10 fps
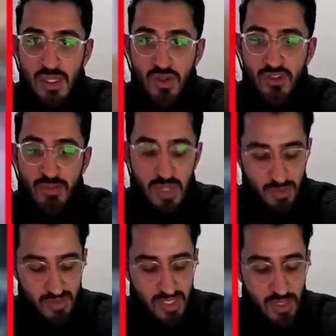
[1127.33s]
Riftbling. We've
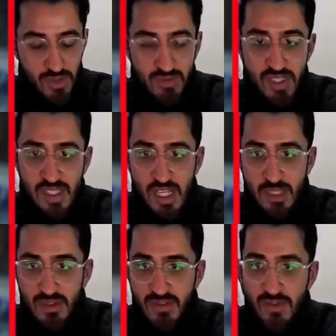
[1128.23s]
seen all of these guys
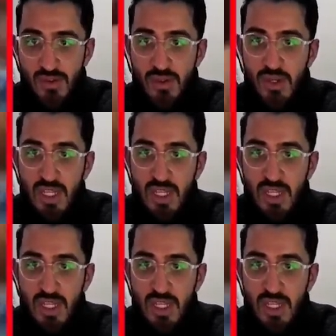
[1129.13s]
before.